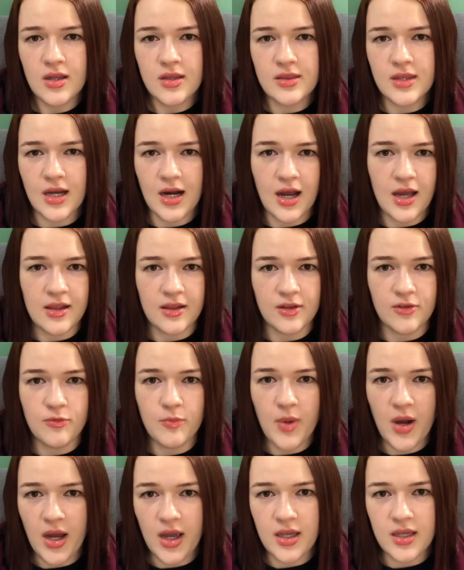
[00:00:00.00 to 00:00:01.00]
that I live
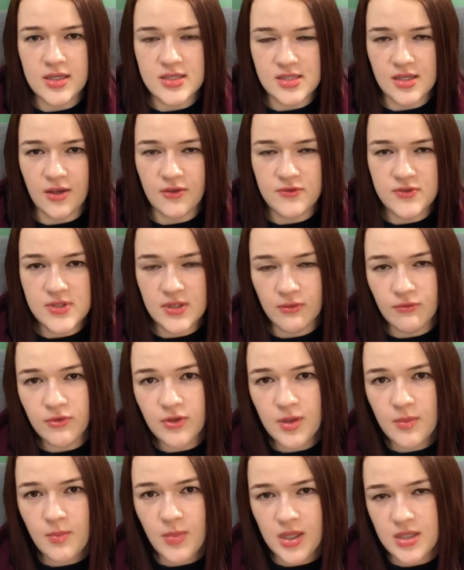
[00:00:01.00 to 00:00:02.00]
by is if
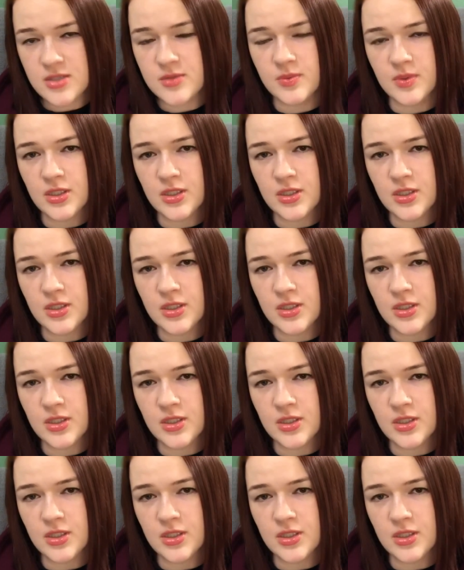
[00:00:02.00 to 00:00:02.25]
something makes